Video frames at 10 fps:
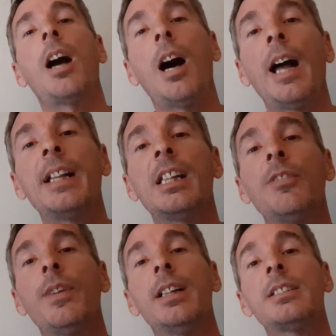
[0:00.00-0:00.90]
high
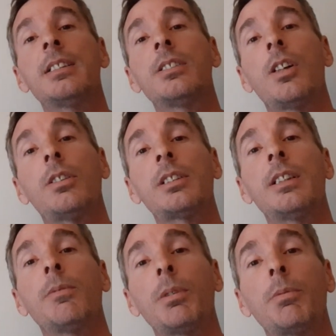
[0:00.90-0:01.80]
defense in Dalton,
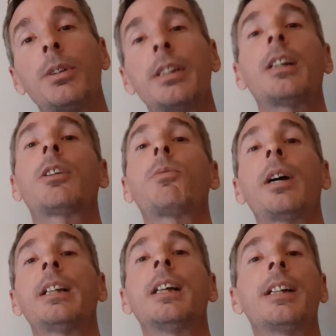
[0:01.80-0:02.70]
and we really got to
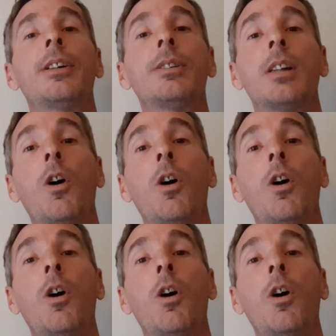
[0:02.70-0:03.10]
ride that out.